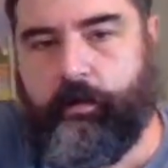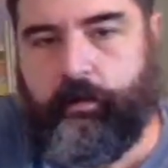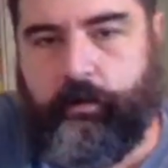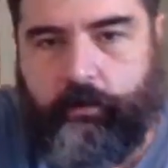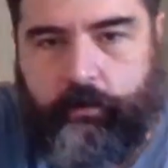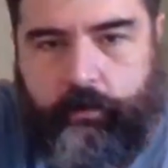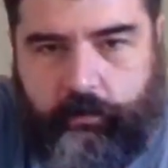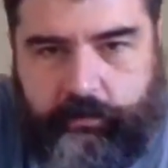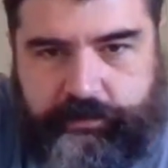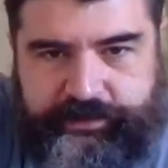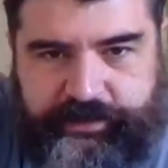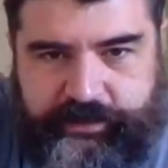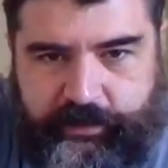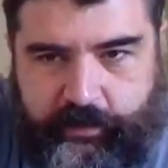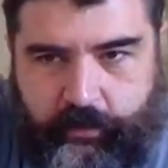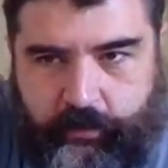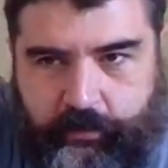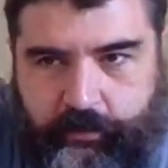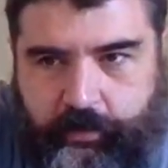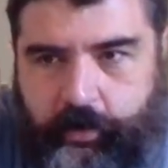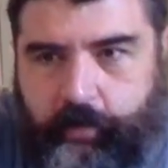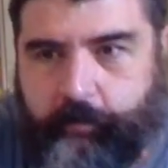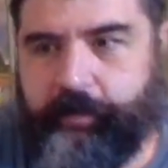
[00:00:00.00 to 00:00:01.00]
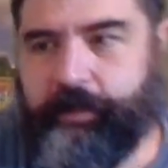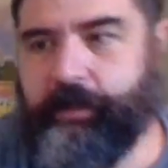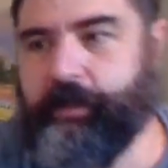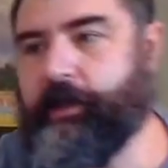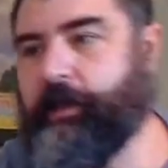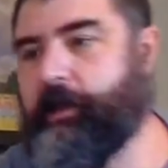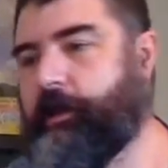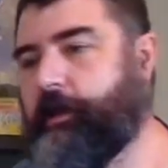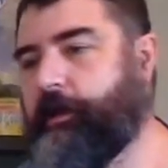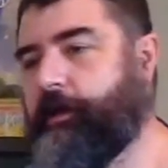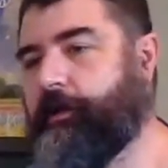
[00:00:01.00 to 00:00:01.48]
Hoshi no Kirby,
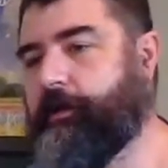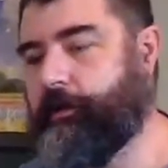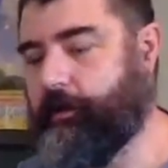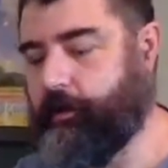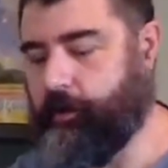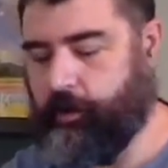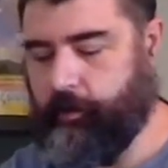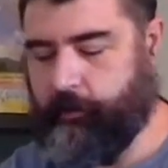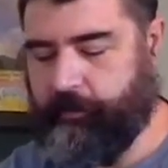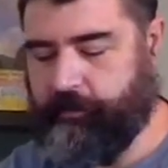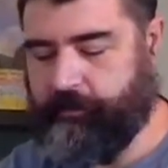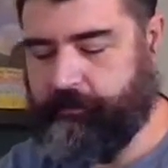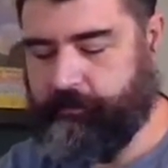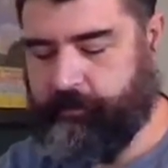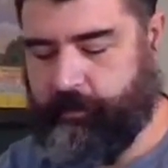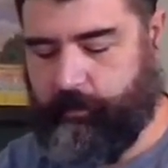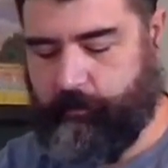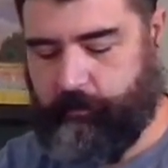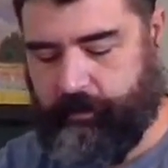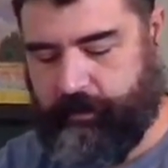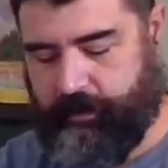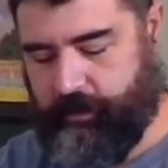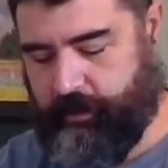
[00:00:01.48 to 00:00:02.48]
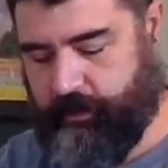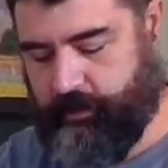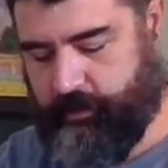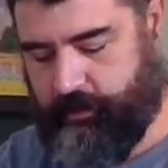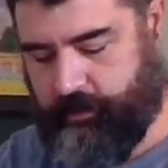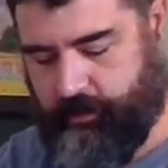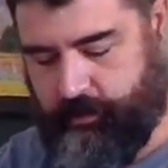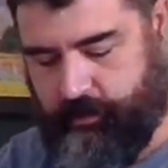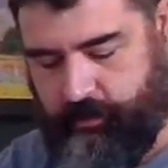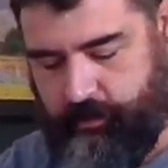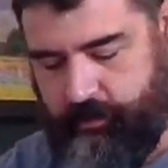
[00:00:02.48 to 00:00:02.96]
Kirby's Dream Land.
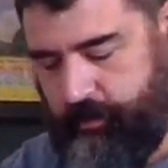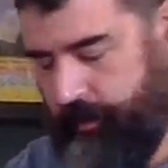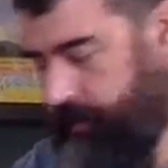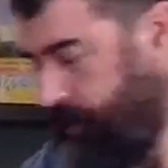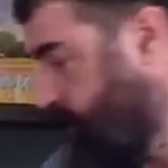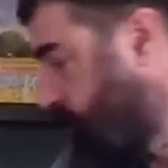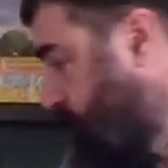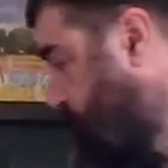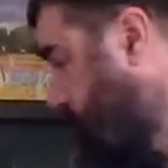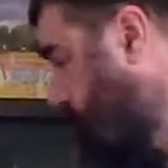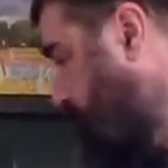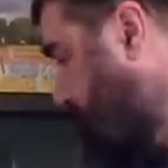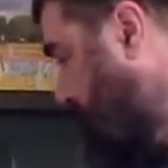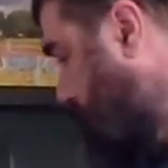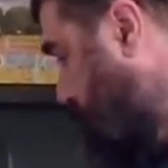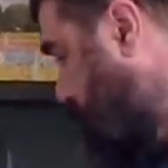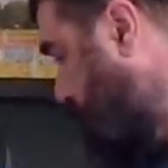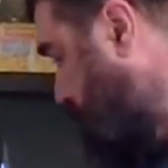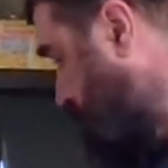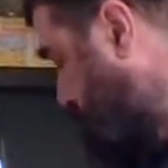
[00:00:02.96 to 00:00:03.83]
One of